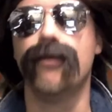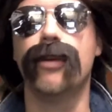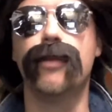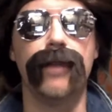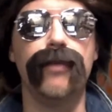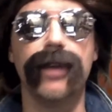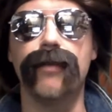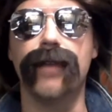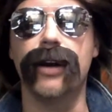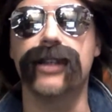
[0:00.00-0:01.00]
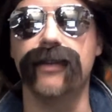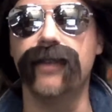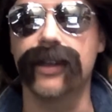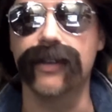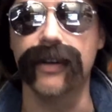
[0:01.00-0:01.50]
Would have been a bigger margin of
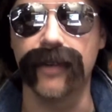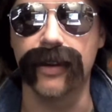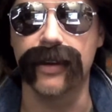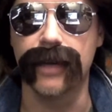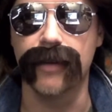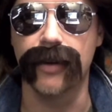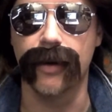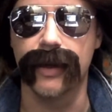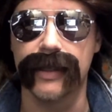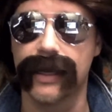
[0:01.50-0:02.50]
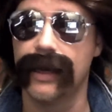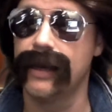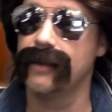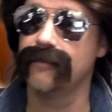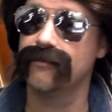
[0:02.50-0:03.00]
victory for the Demogorgons.
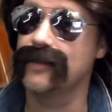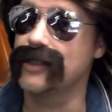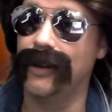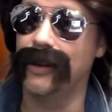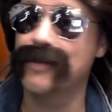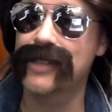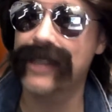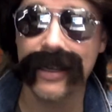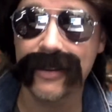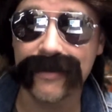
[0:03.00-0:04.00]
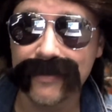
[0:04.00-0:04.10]
That's all I'm saying.